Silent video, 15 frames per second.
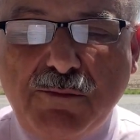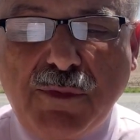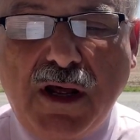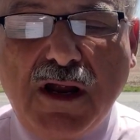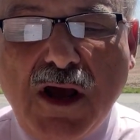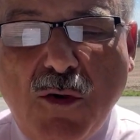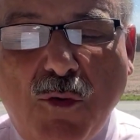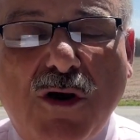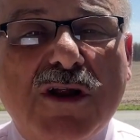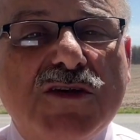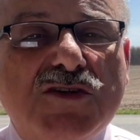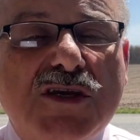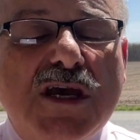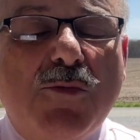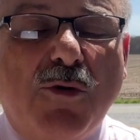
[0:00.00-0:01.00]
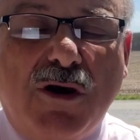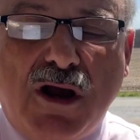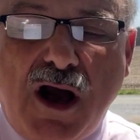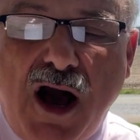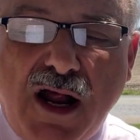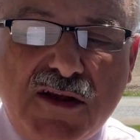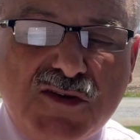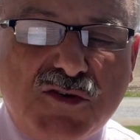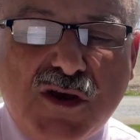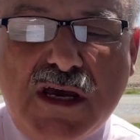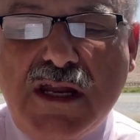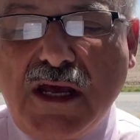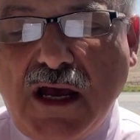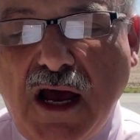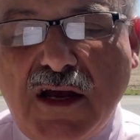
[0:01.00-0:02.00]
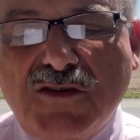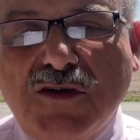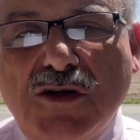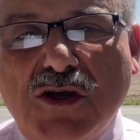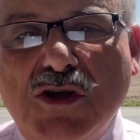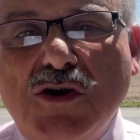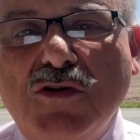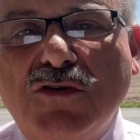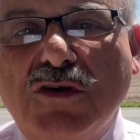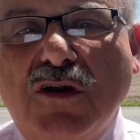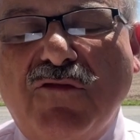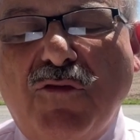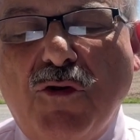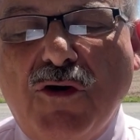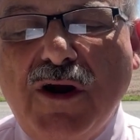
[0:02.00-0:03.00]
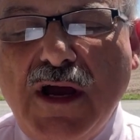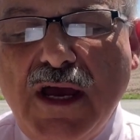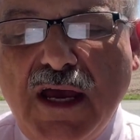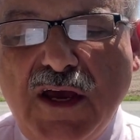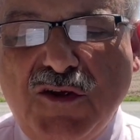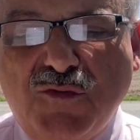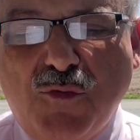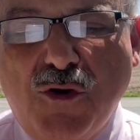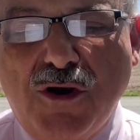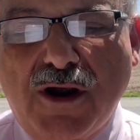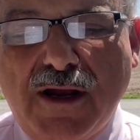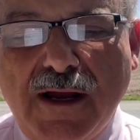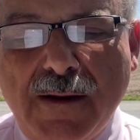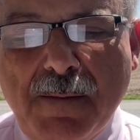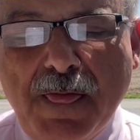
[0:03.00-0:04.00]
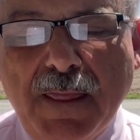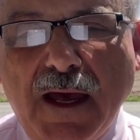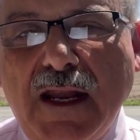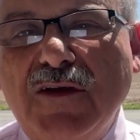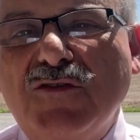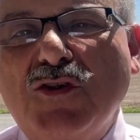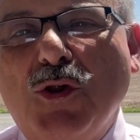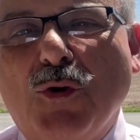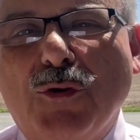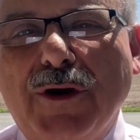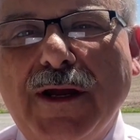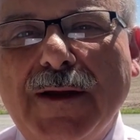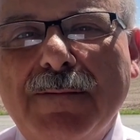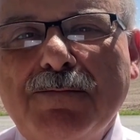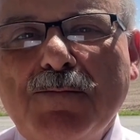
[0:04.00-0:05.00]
but we're to see where God is leading us and to use it for his work and his glory.